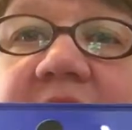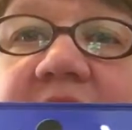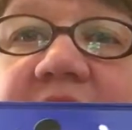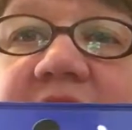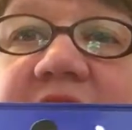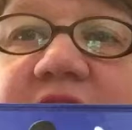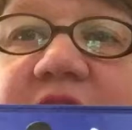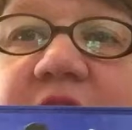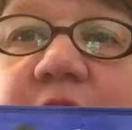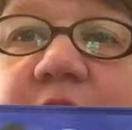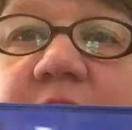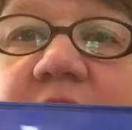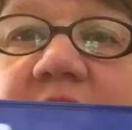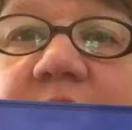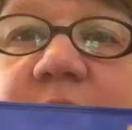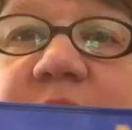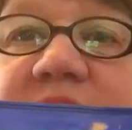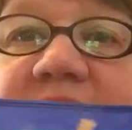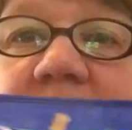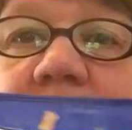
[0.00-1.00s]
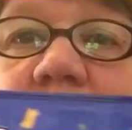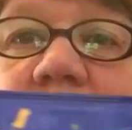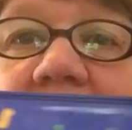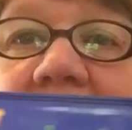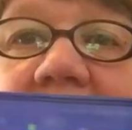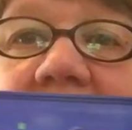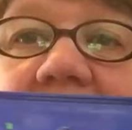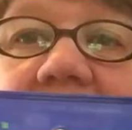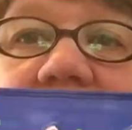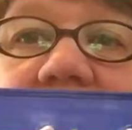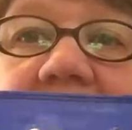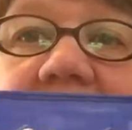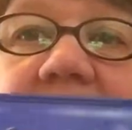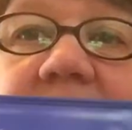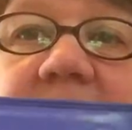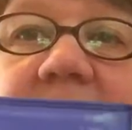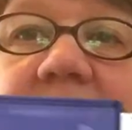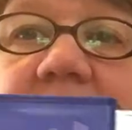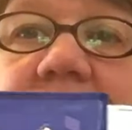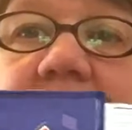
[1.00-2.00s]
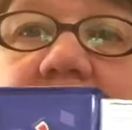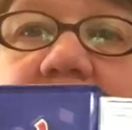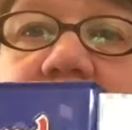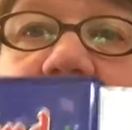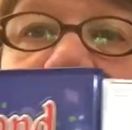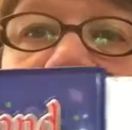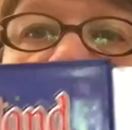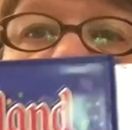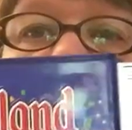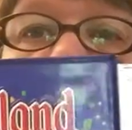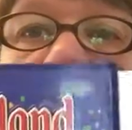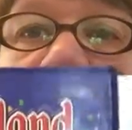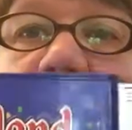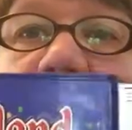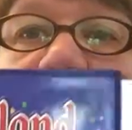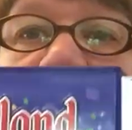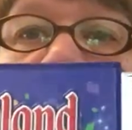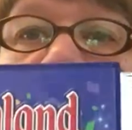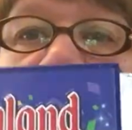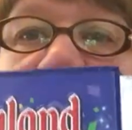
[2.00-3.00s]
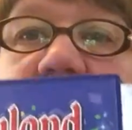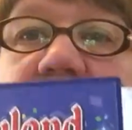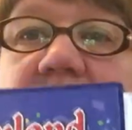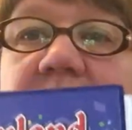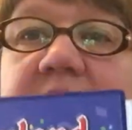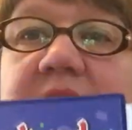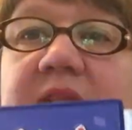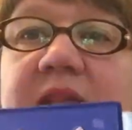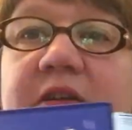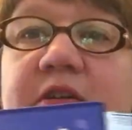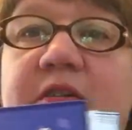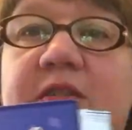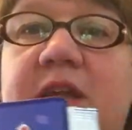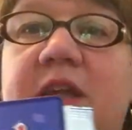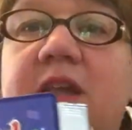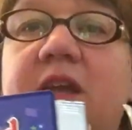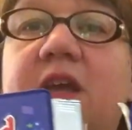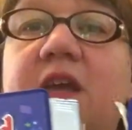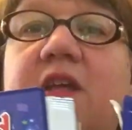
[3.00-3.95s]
So there was a bag of, oh wow, a lot of glare on that.